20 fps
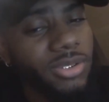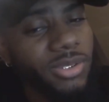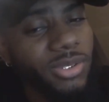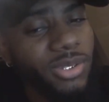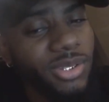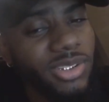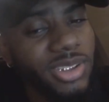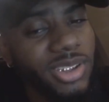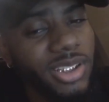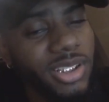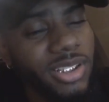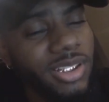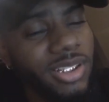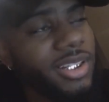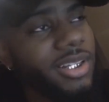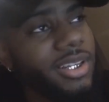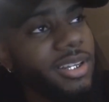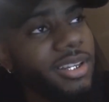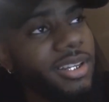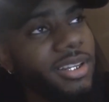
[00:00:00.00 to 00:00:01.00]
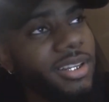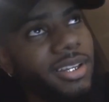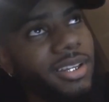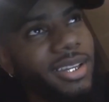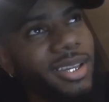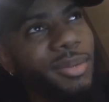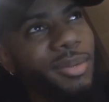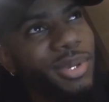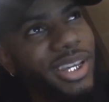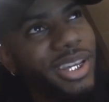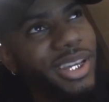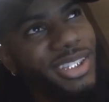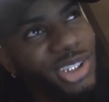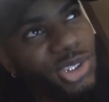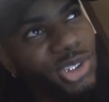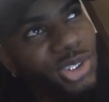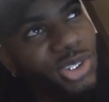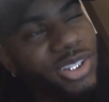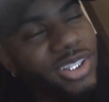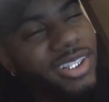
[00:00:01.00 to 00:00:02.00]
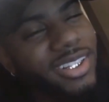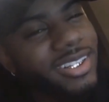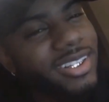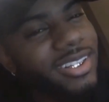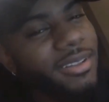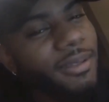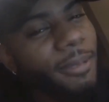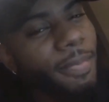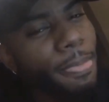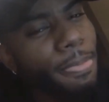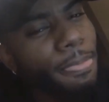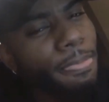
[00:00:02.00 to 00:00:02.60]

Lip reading: You know what I'm saying? NBA Street,